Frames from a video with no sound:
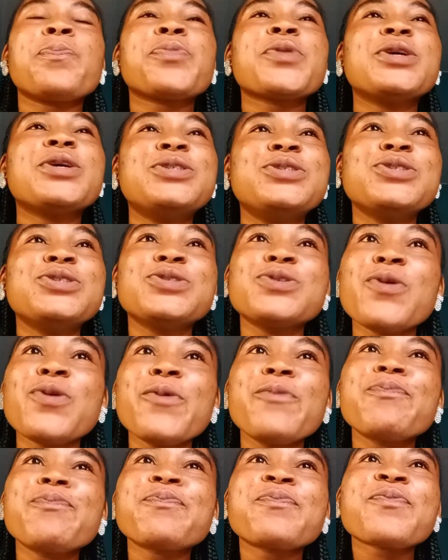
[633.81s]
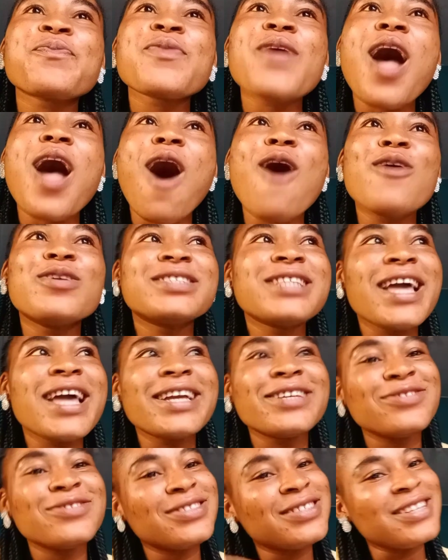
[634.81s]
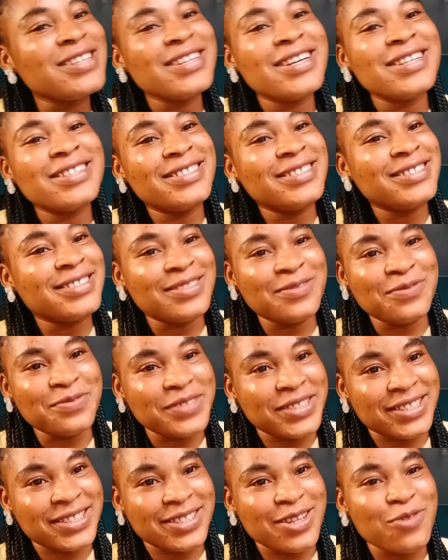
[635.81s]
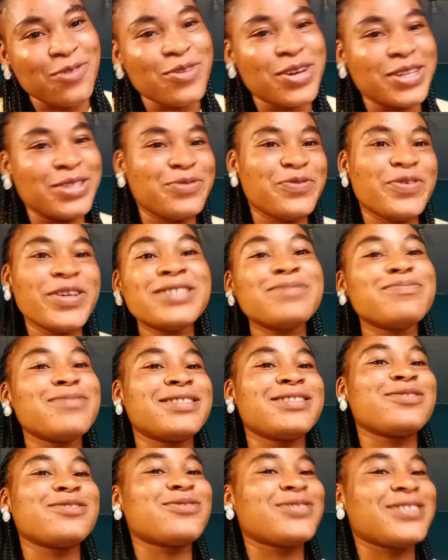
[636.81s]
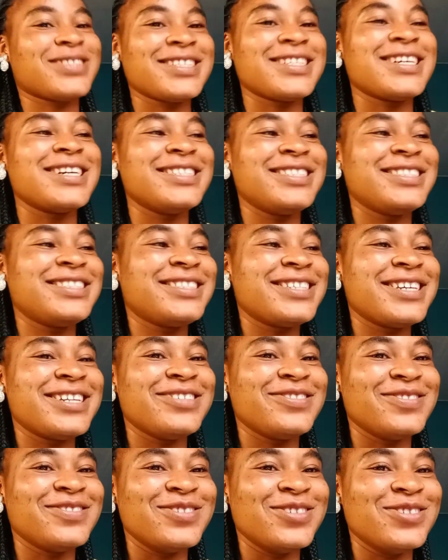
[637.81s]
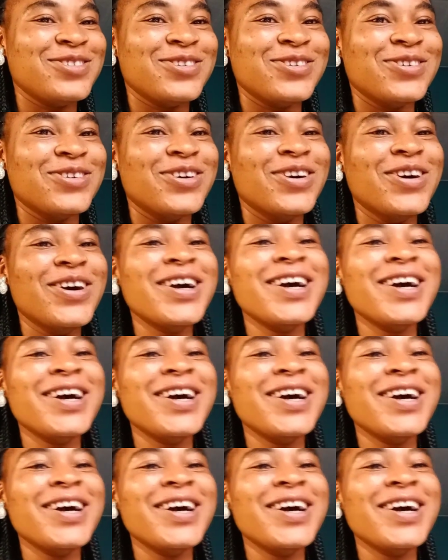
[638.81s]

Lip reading: So I was like, you started this thing first. Like, you are the first person to say that this girl is not your.